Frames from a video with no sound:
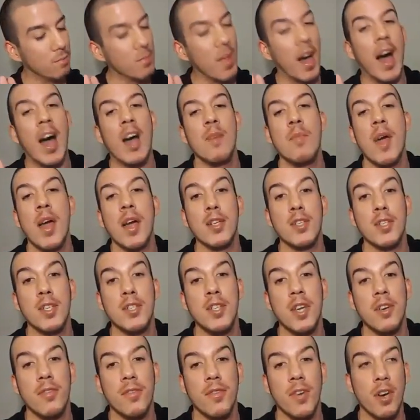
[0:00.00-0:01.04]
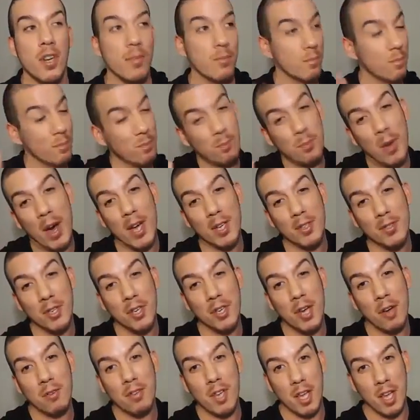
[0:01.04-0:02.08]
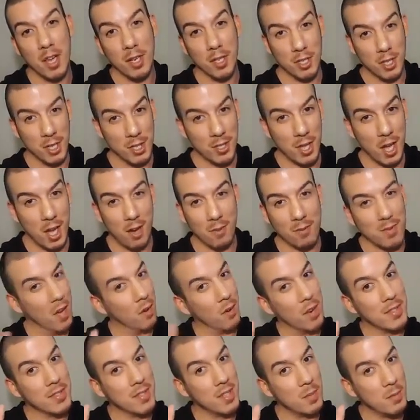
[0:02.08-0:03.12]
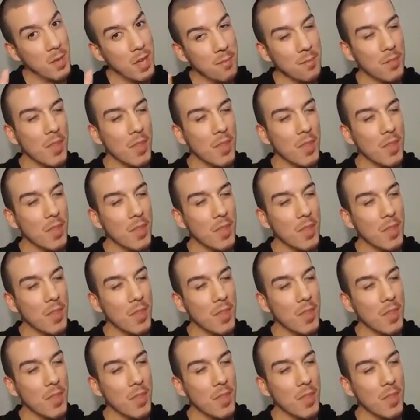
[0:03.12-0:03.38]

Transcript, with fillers: I beg to differ, but you know, each his own. Don't listen to me.